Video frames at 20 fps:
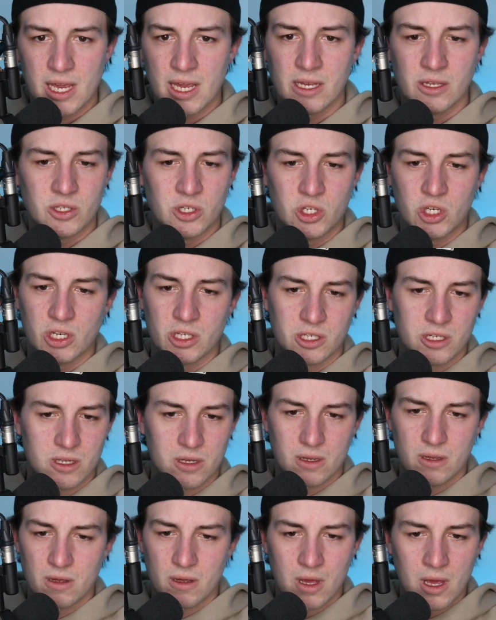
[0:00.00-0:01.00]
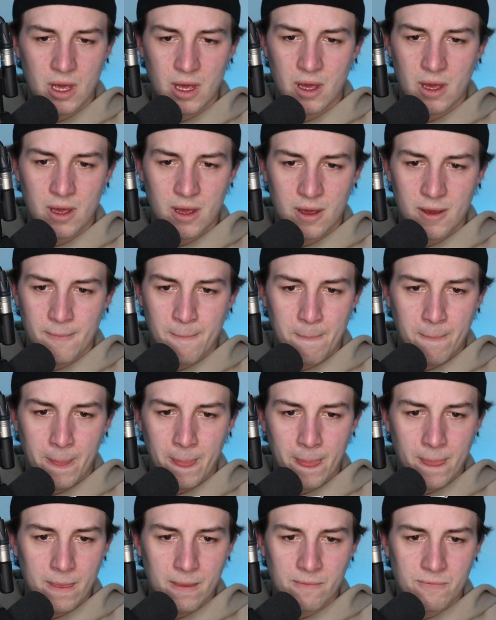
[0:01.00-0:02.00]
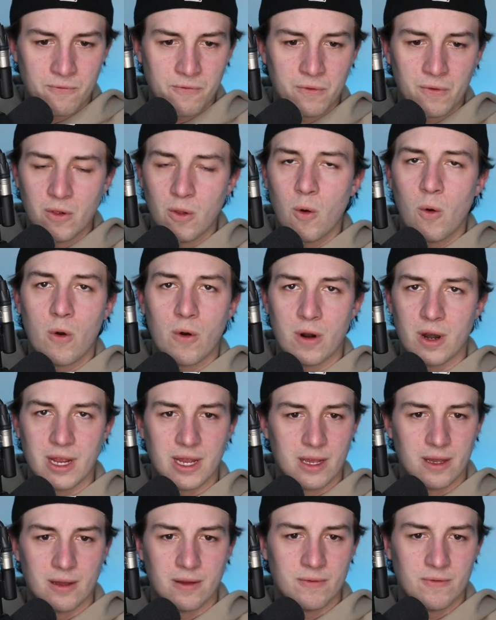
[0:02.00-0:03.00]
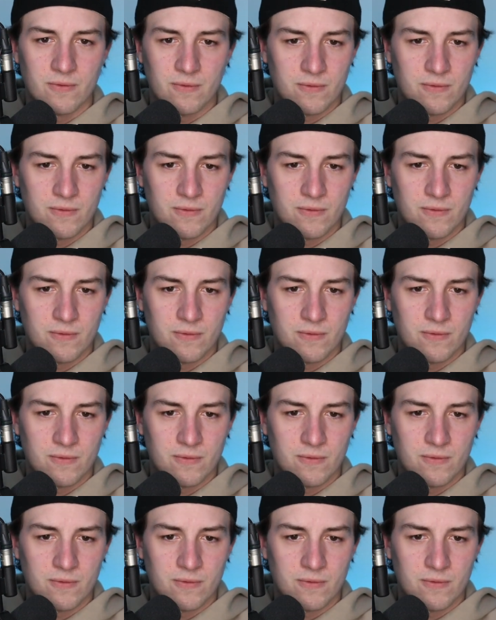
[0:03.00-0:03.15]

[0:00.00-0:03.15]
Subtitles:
is just flooring.